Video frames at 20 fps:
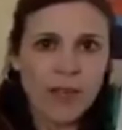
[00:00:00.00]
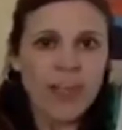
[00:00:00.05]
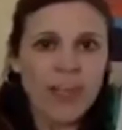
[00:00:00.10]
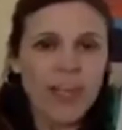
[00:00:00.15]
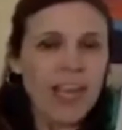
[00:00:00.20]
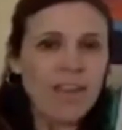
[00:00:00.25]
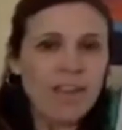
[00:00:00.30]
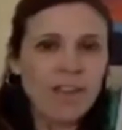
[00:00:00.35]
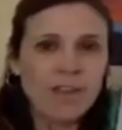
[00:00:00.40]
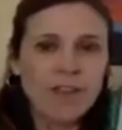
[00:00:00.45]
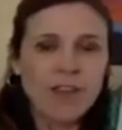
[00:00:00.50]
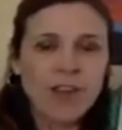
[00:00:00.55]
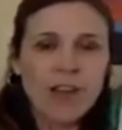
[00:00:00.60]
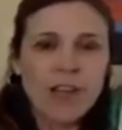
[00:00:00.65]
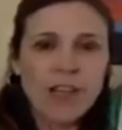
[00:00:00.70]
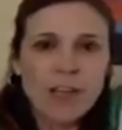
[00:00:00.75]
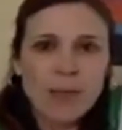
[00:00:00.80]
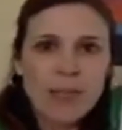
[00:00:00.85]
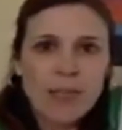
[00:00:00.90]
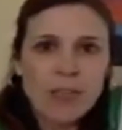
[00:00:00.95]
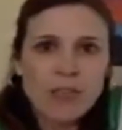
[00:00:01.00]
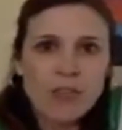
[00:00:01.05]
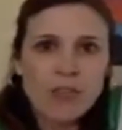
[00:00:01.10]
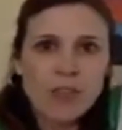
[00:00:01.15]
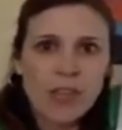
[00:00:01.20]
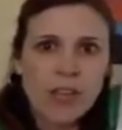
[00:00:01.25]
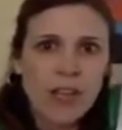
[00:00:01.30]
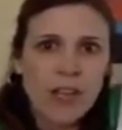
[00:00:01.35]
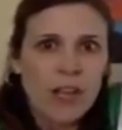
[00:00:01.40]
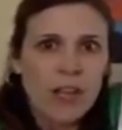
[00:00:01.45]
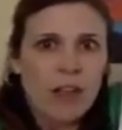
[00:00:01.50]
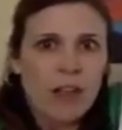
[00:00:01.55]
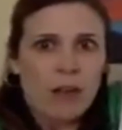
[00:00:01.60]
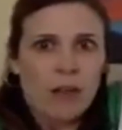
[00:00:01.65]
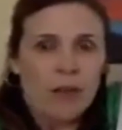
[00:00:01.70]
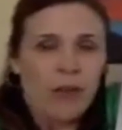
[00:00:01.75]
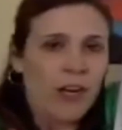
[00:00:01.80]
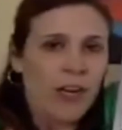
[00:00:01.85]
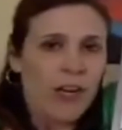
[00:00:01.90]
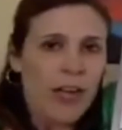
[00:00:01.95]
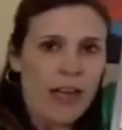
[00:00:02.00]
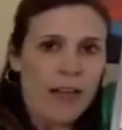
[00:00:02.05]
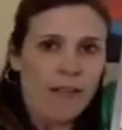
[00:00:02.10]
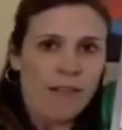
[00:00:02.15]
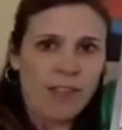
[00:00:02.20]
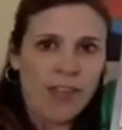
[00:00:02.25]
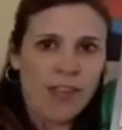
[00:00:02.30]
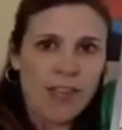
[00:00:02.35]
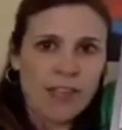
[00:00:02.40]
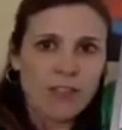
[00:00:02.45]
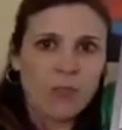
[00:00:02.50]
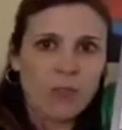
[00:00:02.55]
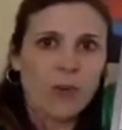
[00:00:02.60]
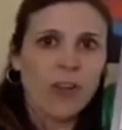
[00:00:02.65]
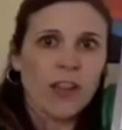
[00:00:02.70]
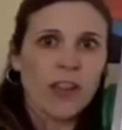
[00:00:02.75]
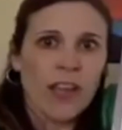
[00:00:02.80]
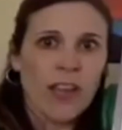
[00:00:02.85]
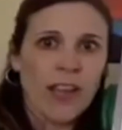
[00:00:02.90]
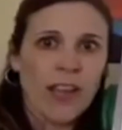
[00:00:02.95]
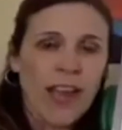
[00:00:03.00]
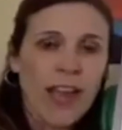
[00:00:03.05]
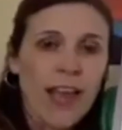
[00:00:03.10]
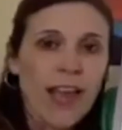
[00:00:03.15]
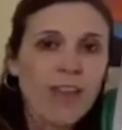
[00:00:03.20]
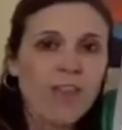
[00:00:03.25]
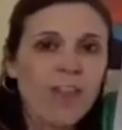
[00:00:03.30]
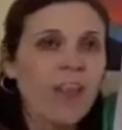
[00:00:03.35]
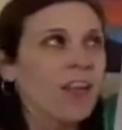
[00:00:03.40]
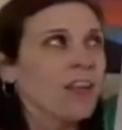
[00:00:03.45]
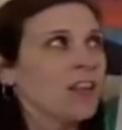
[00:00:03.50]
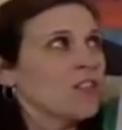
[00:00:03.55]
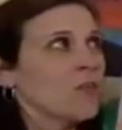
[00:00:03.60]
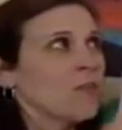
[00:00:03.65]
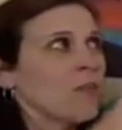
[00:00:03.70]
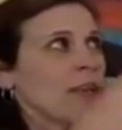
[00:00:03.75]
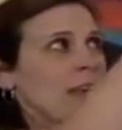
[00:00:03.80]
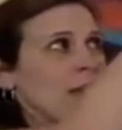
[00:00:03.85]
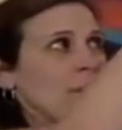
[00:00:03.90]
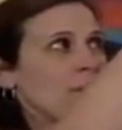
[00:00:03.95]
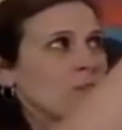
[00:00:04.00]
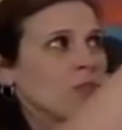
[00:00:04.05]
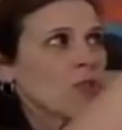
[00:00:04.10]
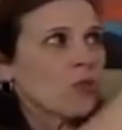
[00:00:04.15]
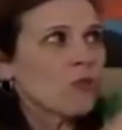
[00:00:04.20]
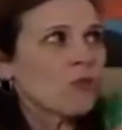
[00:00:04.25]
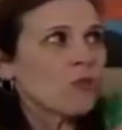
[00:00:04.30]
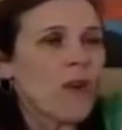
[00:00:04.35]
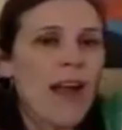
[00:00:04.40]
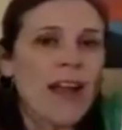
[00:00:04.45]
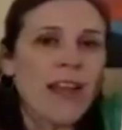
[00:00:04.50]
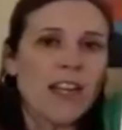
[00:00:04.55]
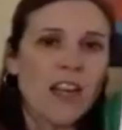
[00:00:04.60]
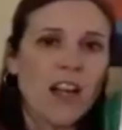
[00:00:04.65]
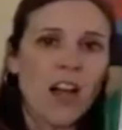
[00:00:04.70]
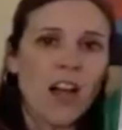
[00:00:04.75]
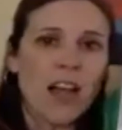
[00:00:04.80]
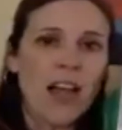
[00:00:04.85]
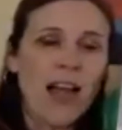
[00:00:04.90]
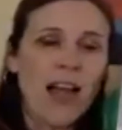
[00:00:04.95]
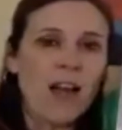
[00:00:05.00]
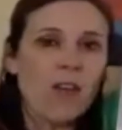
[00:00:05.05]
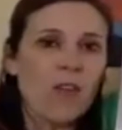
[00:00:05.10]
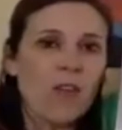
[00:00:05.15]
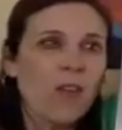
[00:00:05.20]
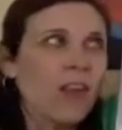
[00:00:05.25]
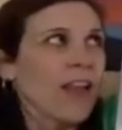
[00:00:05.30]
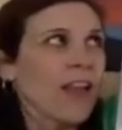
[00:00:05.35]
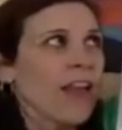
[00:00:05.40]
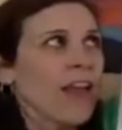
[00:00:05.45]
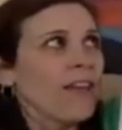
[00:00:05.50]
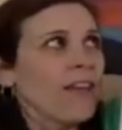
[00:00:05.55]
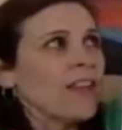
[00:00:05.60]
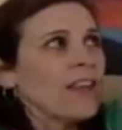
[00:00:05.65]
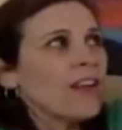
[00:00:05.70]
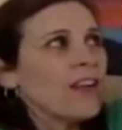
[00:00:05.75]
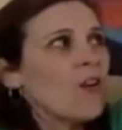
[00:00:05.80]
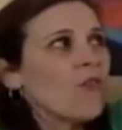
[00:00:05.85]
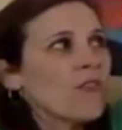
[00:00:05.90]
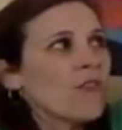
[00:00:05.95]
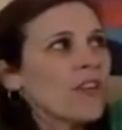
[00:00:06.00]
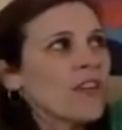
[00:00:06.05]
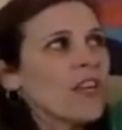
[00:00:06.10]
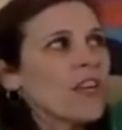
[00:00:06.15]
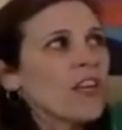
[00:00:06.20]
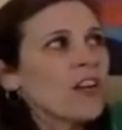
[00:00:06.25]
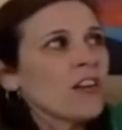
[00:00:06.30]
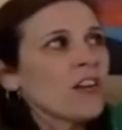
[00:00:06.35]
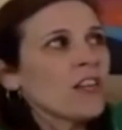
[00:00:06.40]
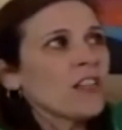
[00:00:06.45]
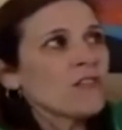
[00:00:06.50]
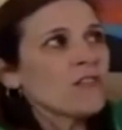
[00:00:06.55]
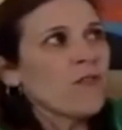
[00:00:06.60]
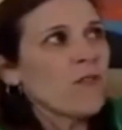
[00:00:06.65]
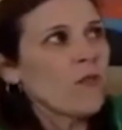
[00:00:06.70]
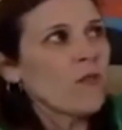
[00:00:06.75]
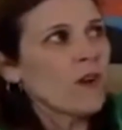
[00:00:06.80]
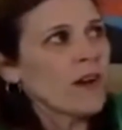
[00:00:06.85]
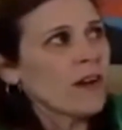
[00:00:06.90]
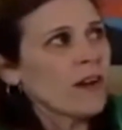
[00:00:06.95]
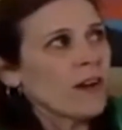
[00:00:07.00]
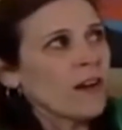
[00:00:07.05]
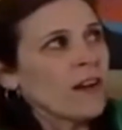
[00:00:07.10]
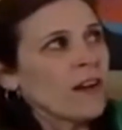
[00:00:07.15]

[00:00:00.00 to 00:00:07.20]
Even for elementary, they're going to have this. What are they going to have? To be able to write it all out. And then over here is for